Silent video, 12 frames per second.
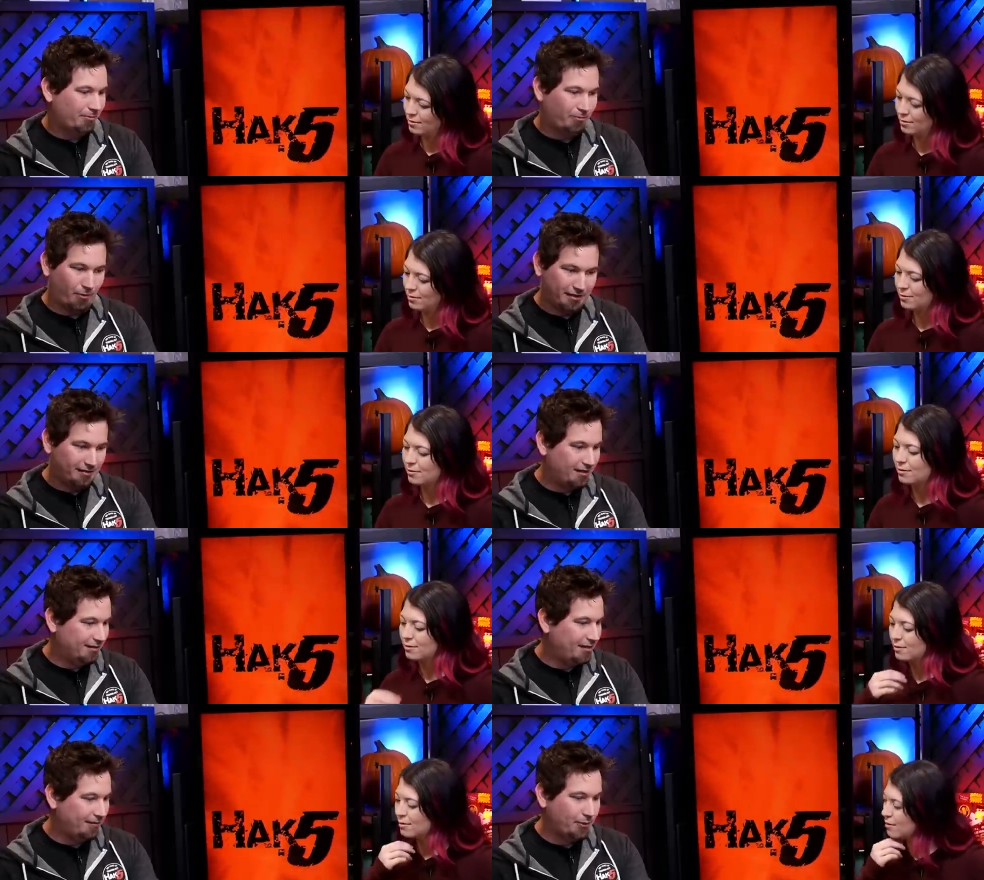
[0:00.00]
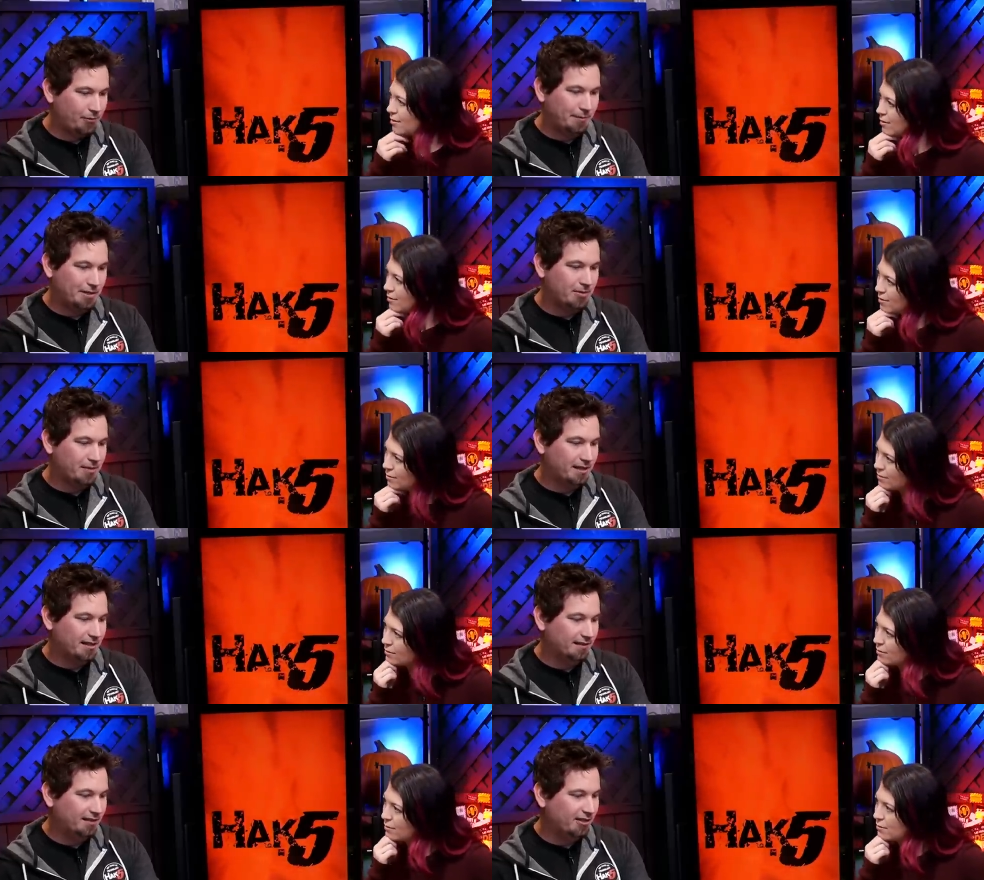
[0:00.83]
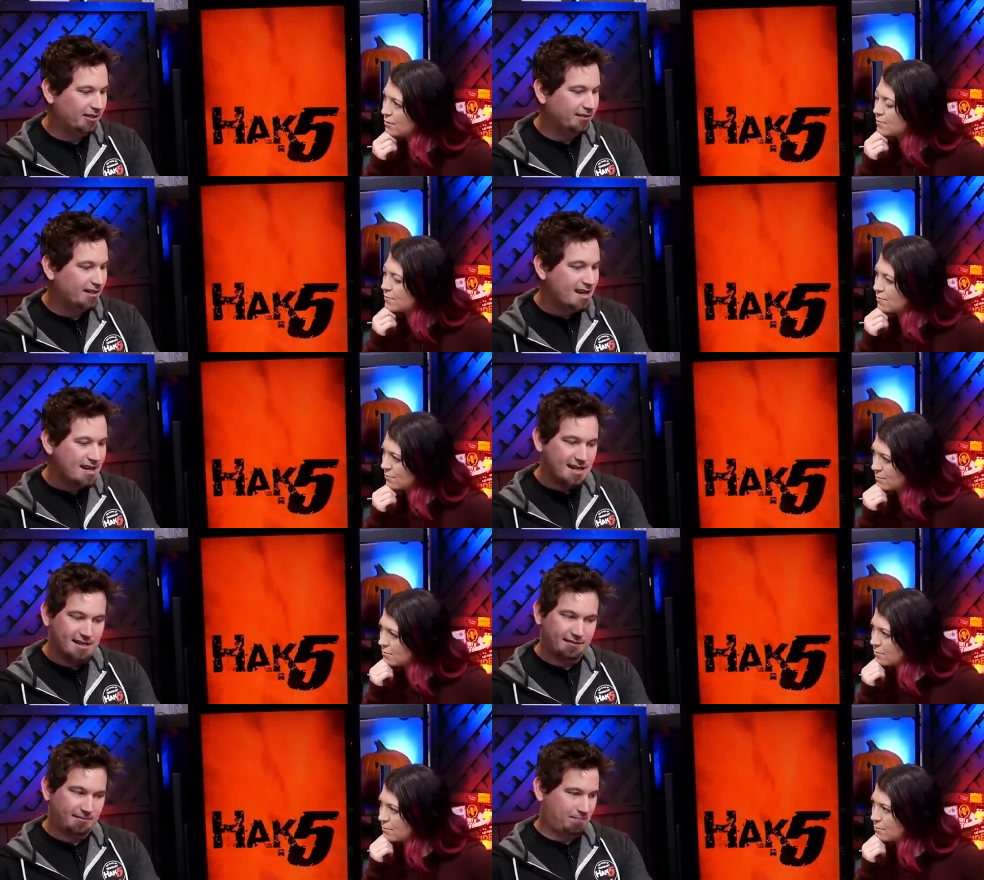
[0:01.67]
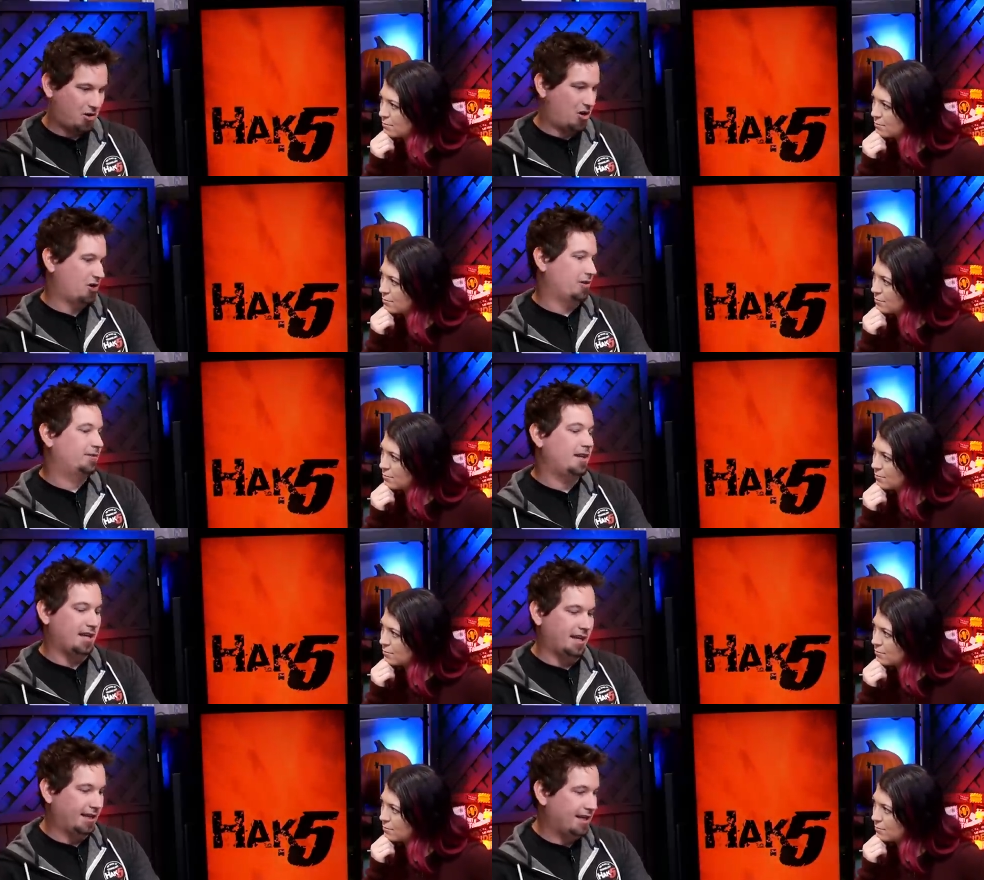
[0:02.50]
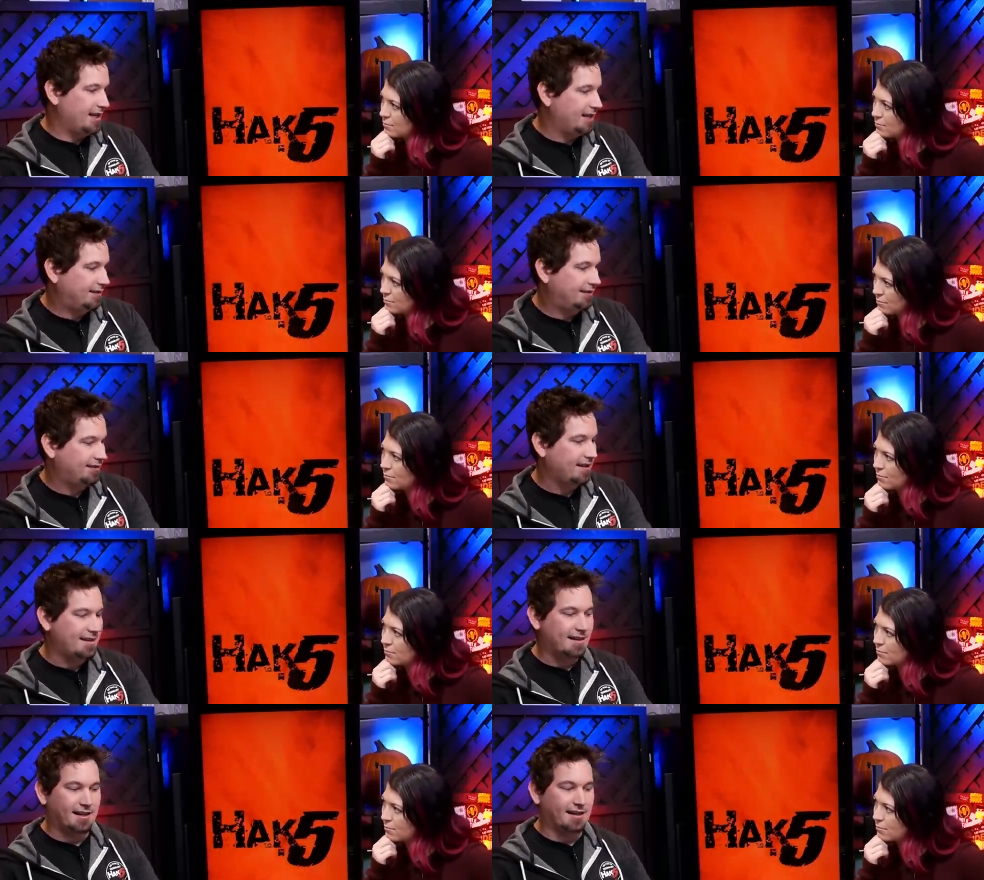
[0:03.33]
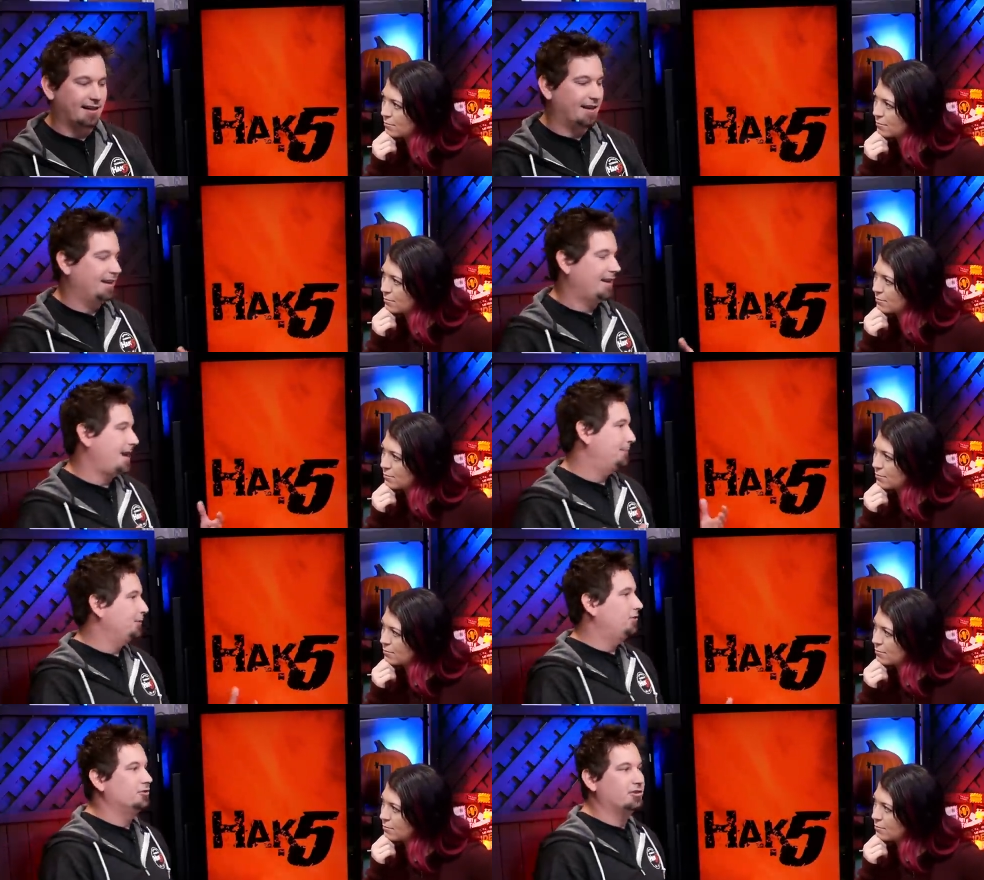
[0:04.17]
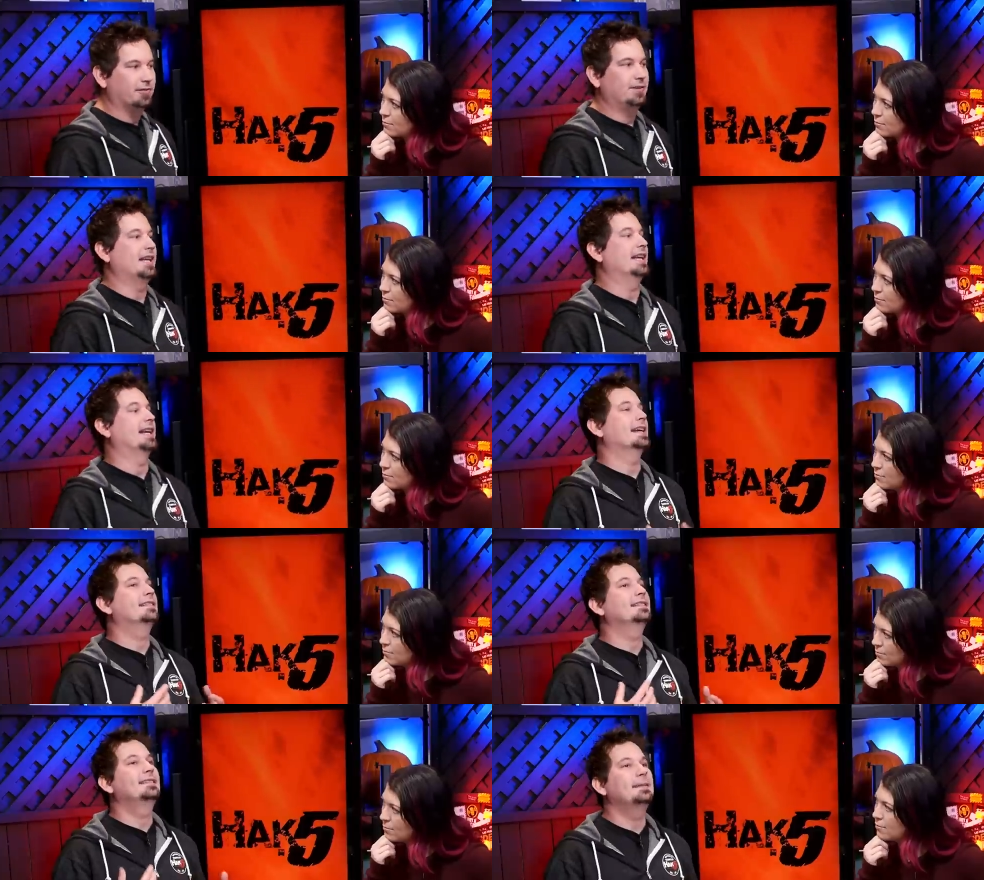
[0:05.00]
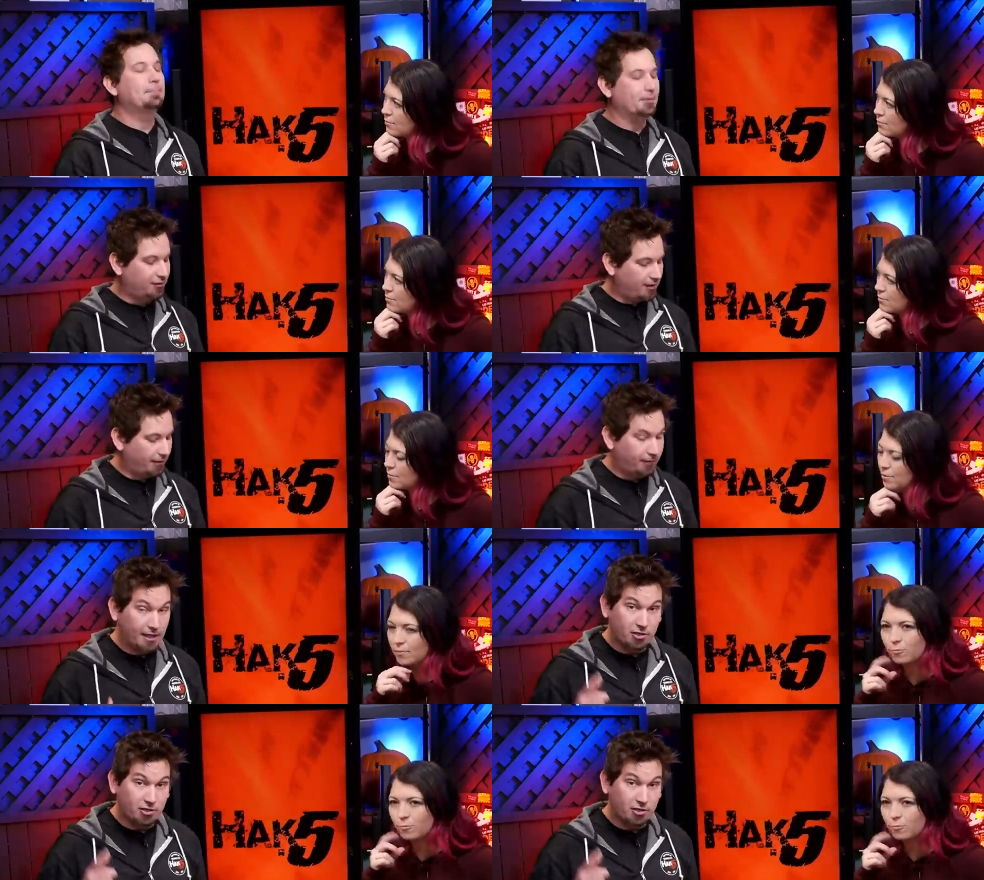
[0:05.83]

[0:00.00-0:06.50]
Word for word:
Speaker 1: rest of the stuff that we've been doing in this series, it's on-off keying, it's uh, amplitude shift keying, it's simple stuff.